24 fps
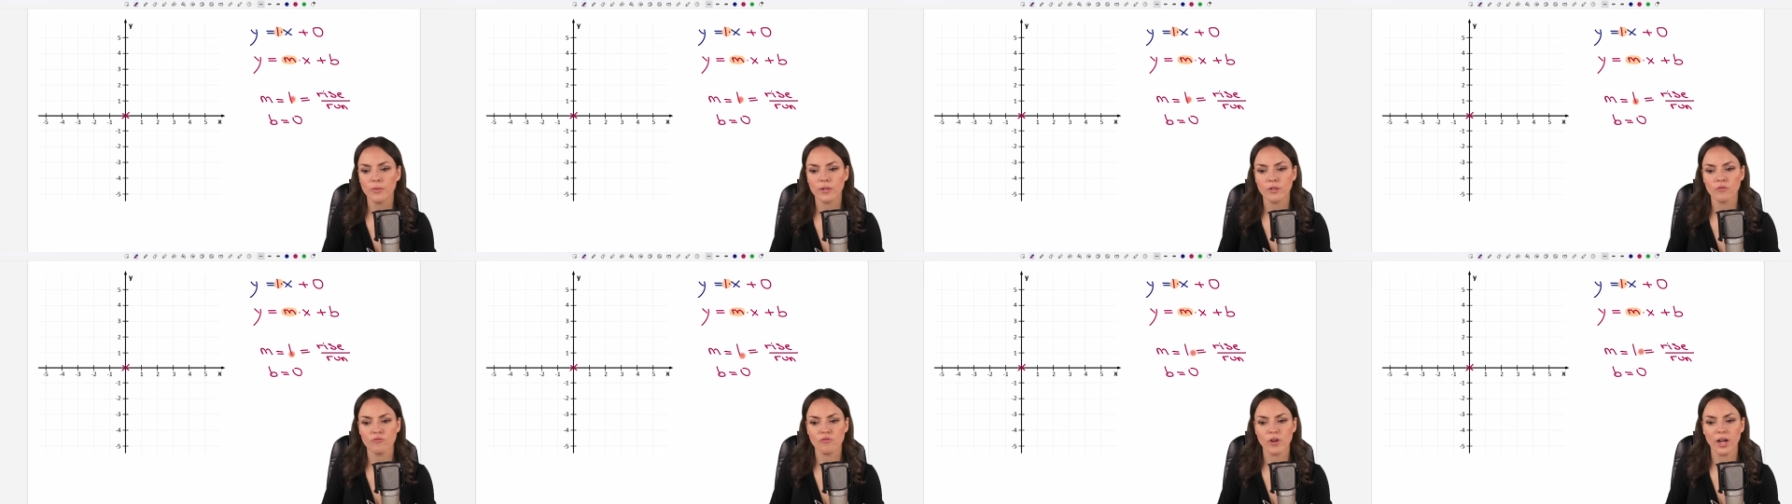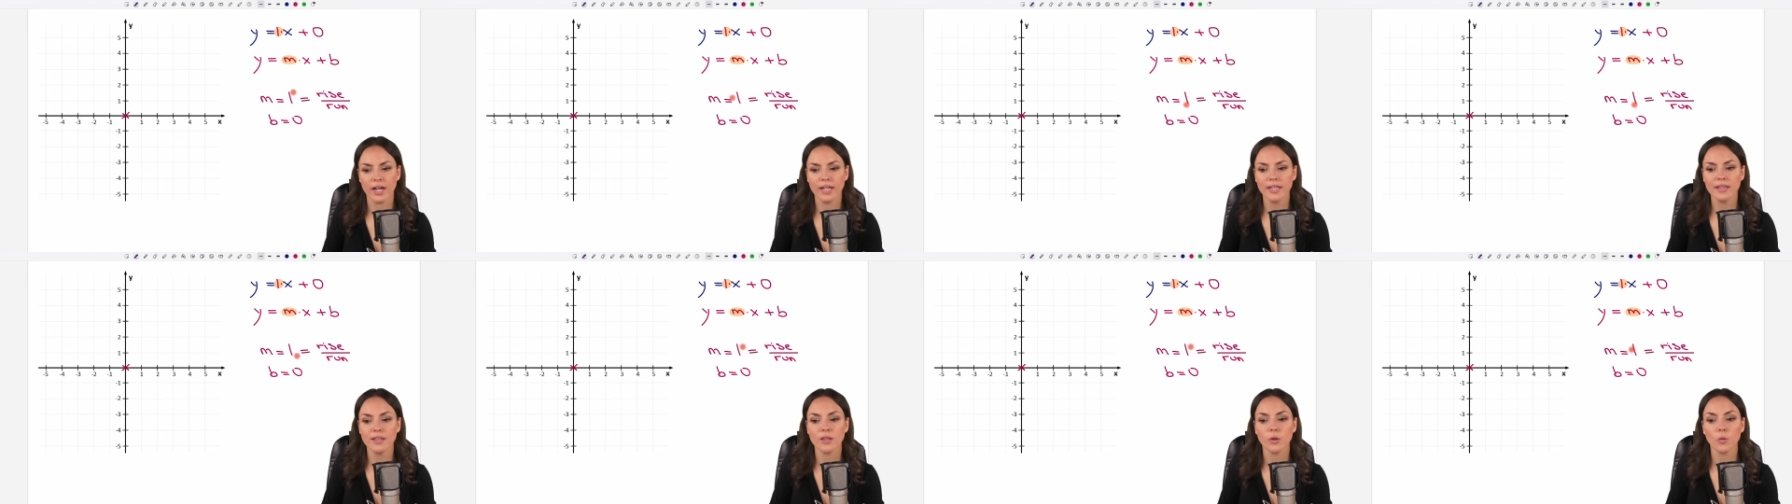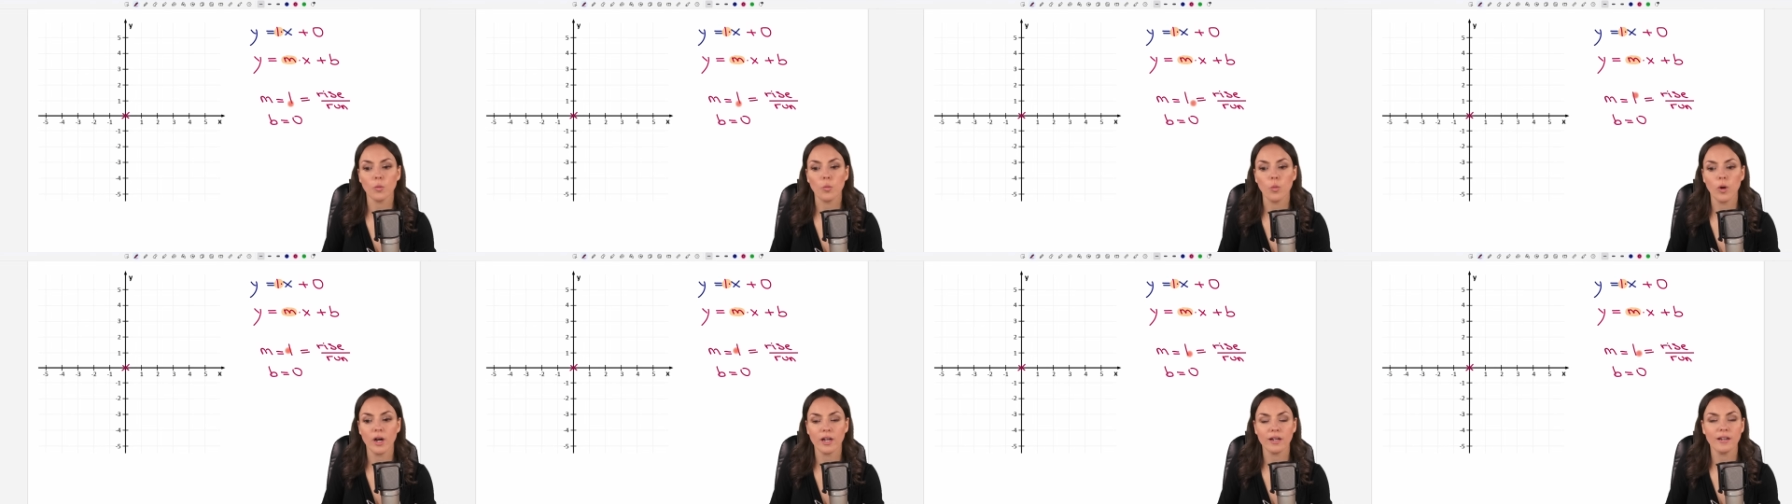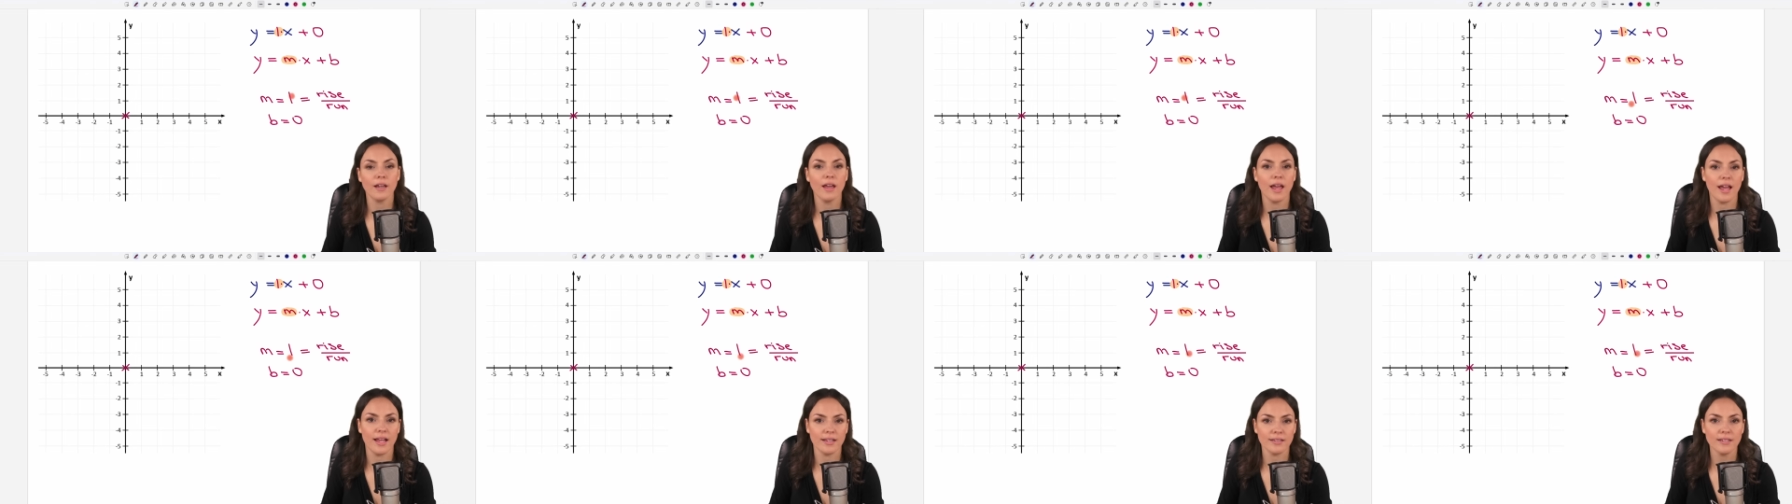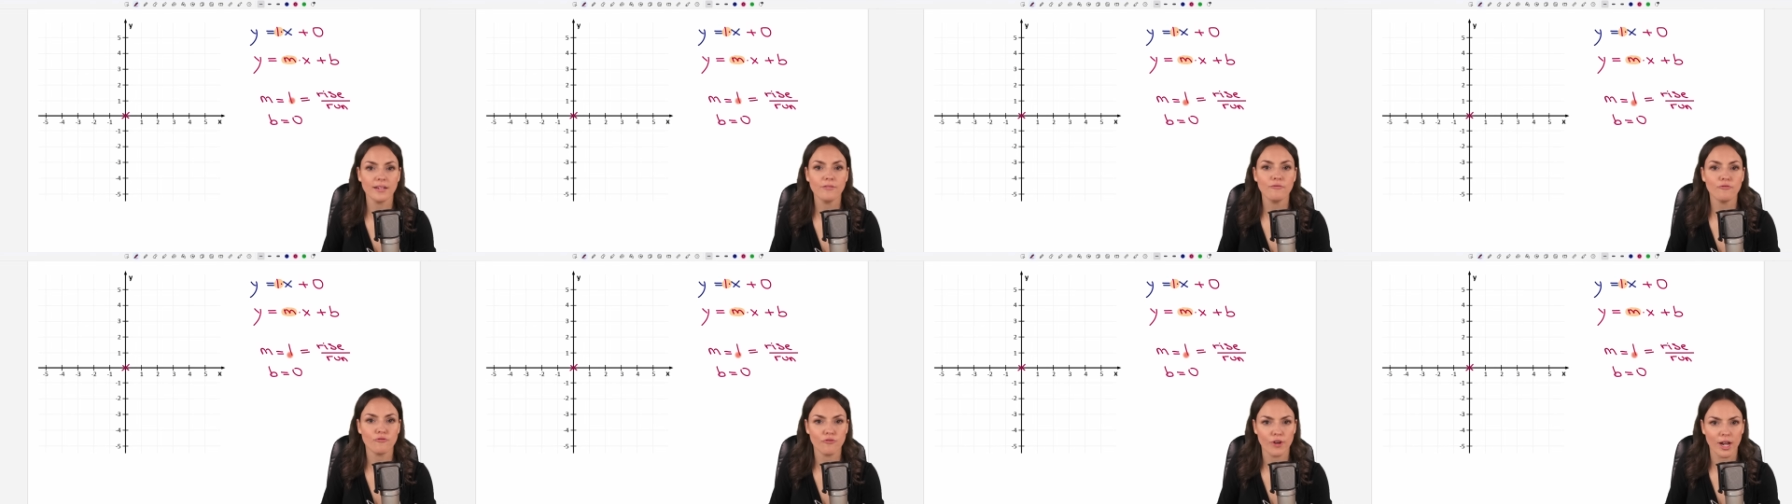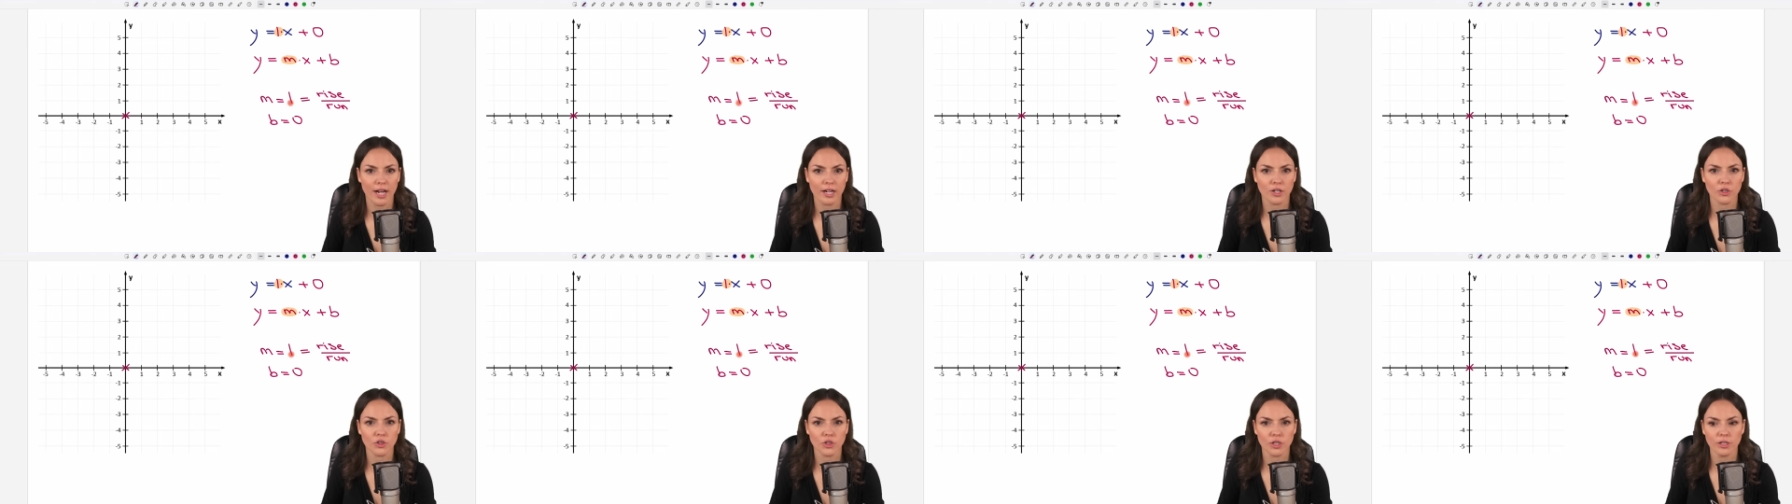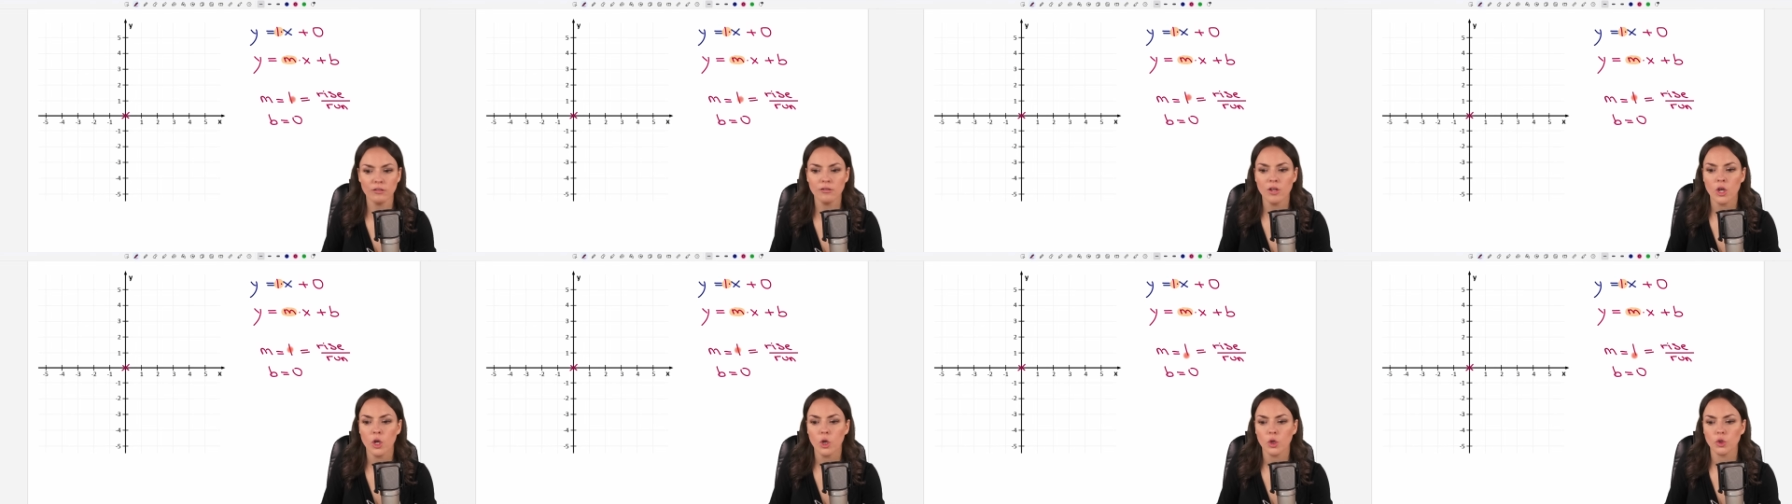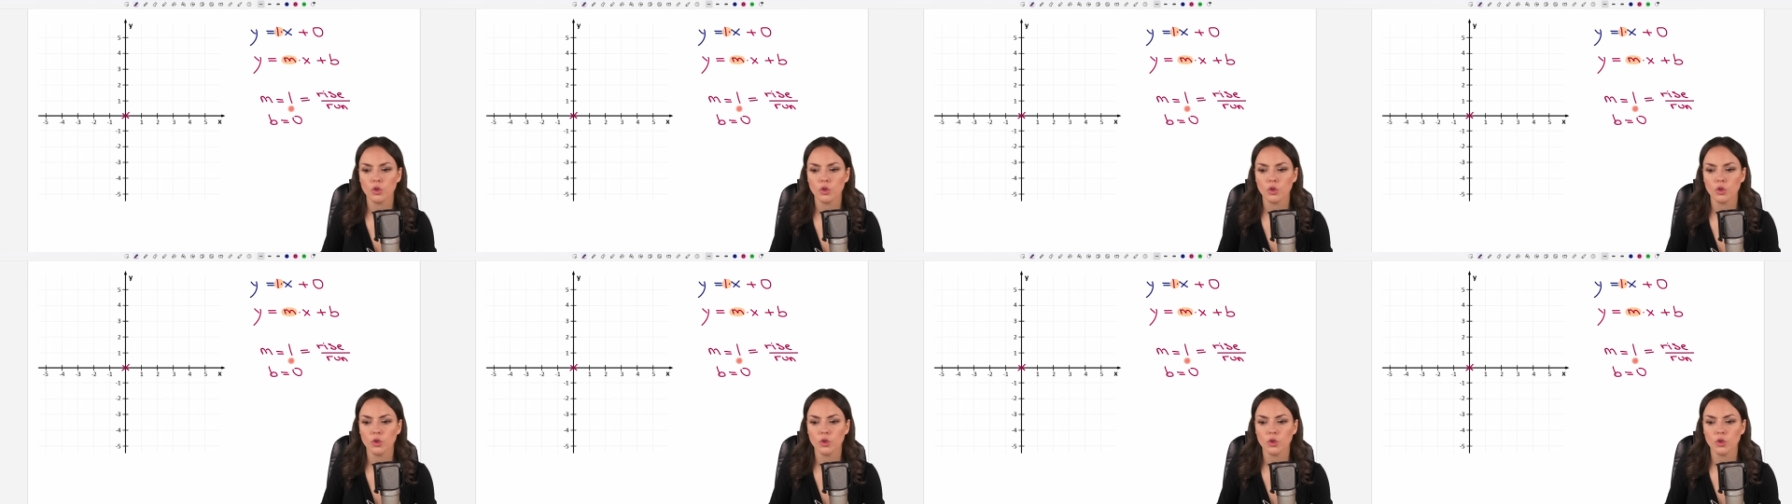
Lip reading: We write the 1 as a fraction,